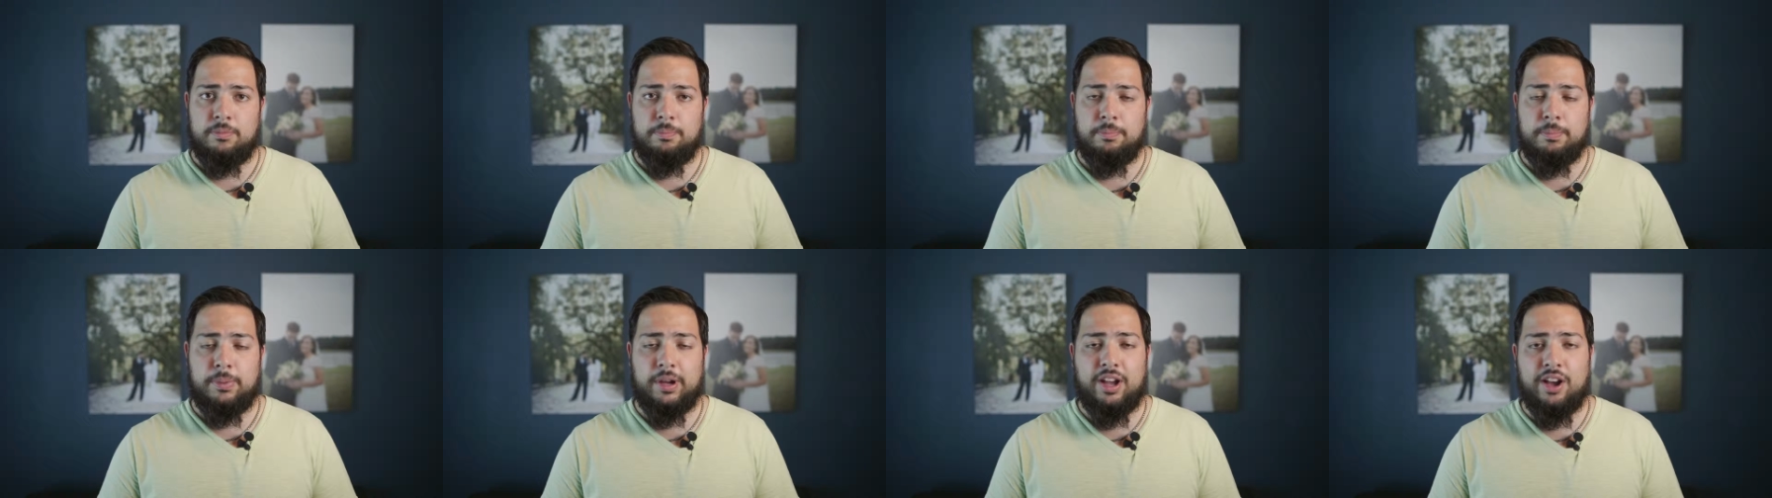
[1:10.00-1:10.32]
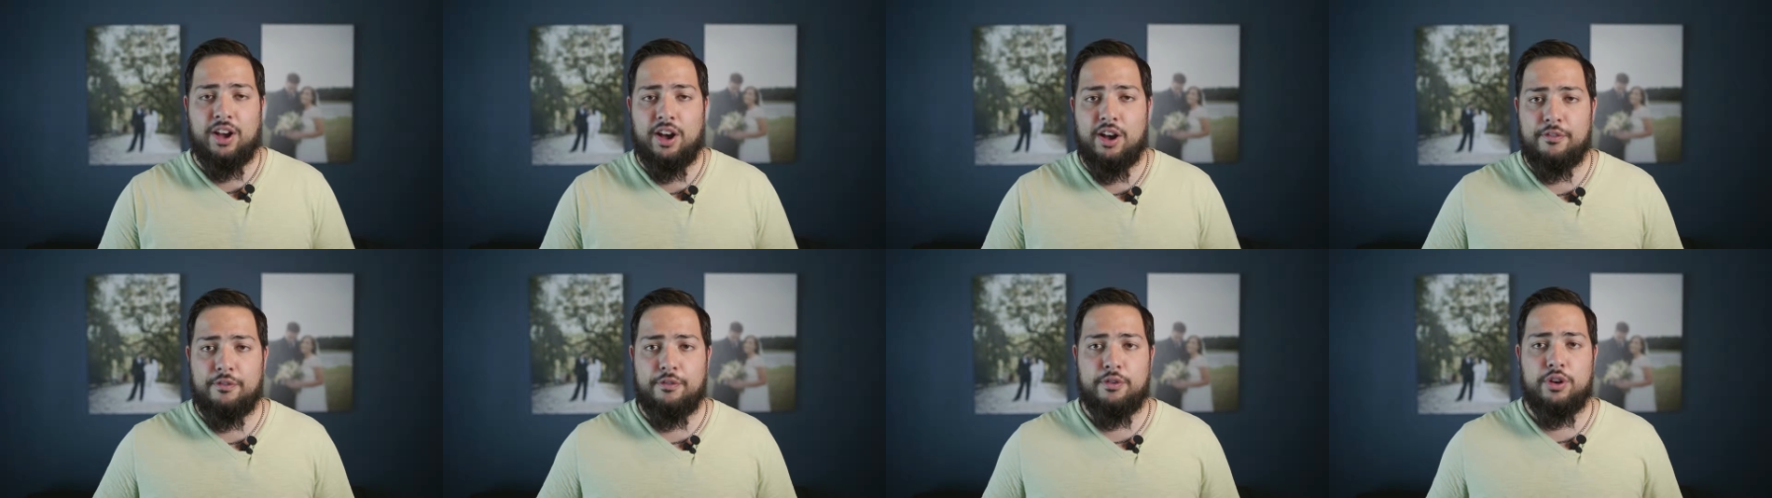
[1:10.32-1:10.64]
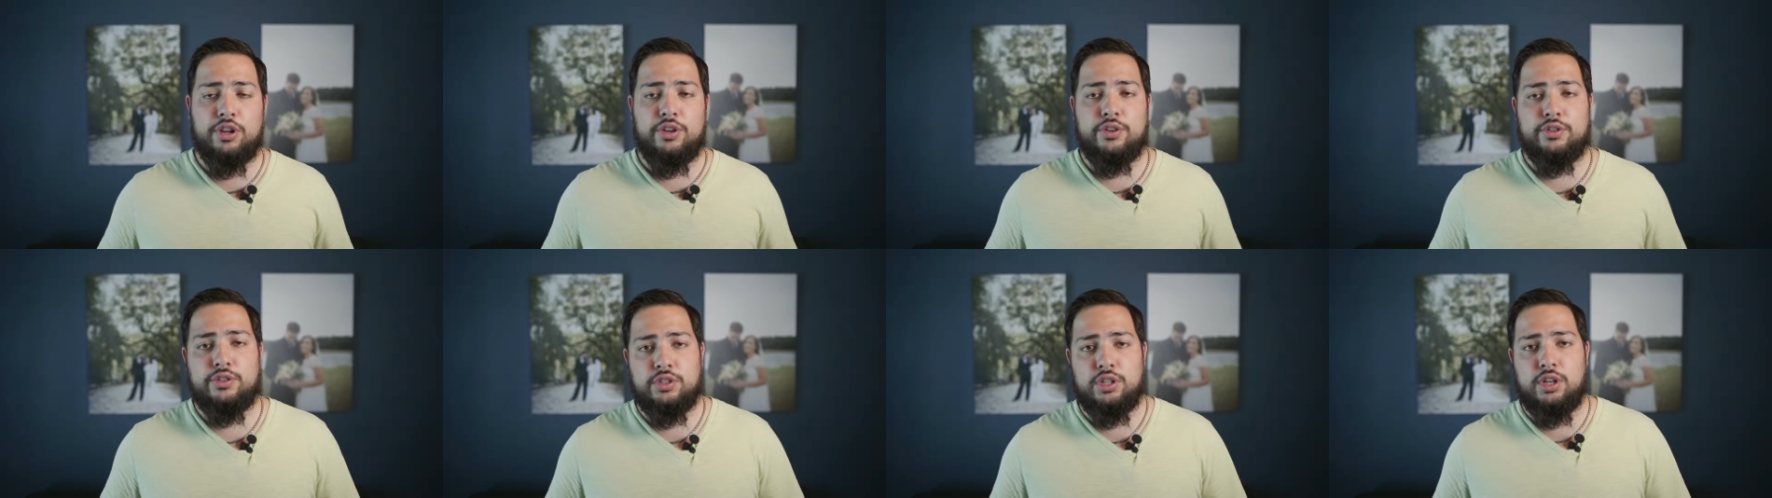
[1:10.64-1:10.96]
By
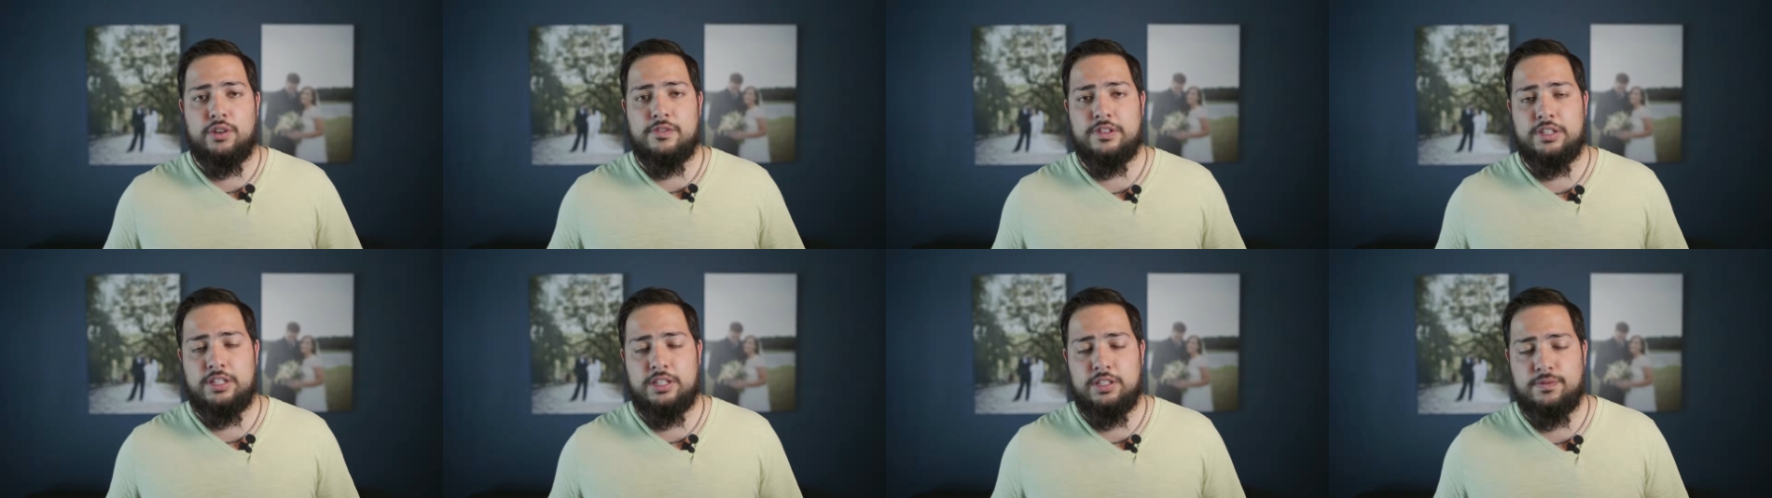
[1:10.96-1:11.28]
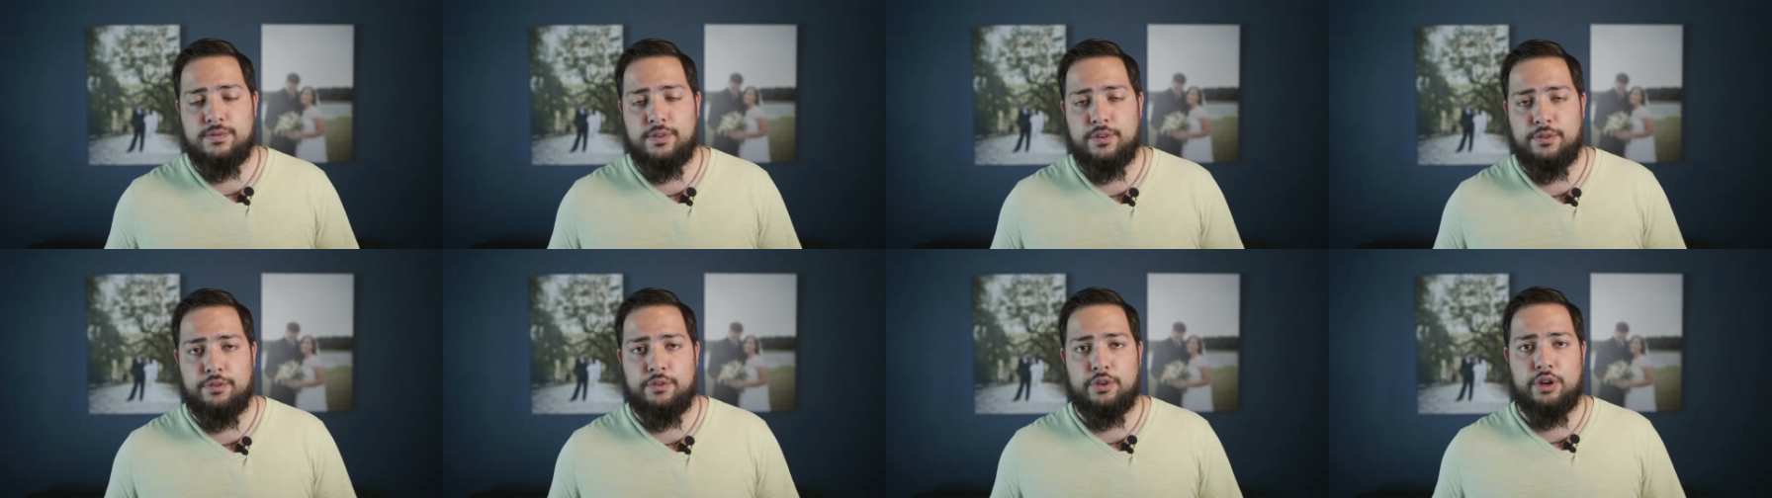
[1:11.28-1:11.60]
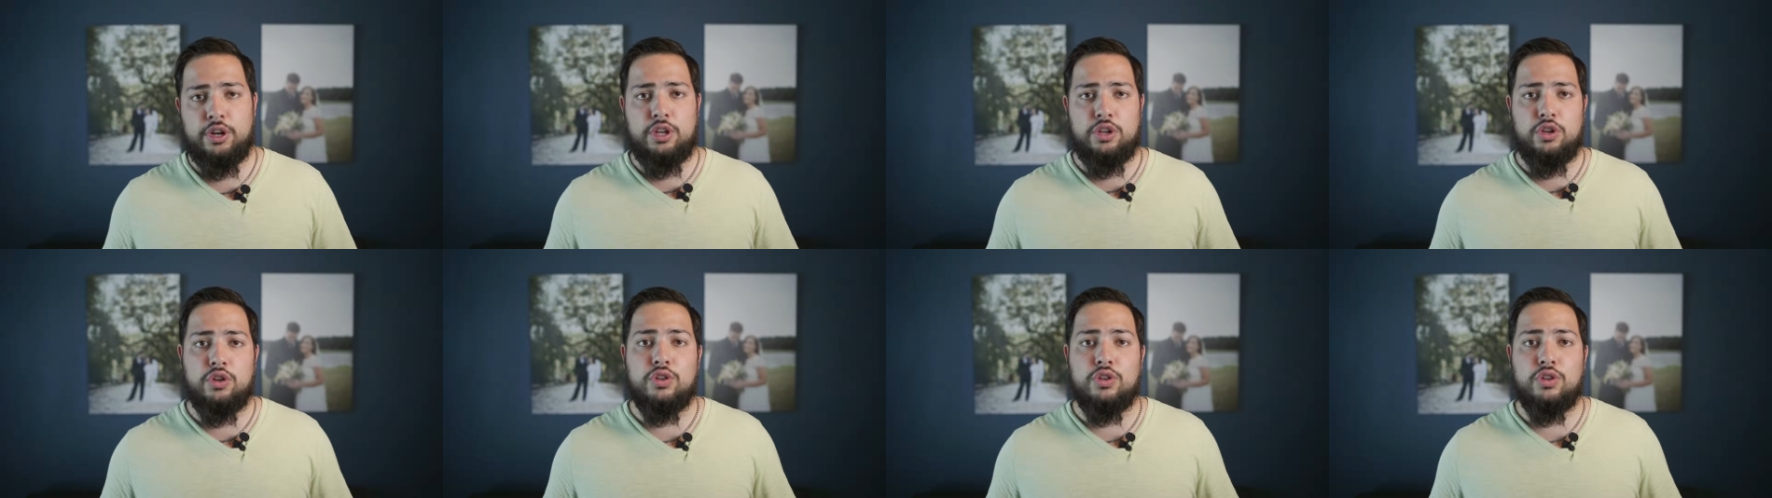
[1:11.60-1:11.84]
offering your services for free,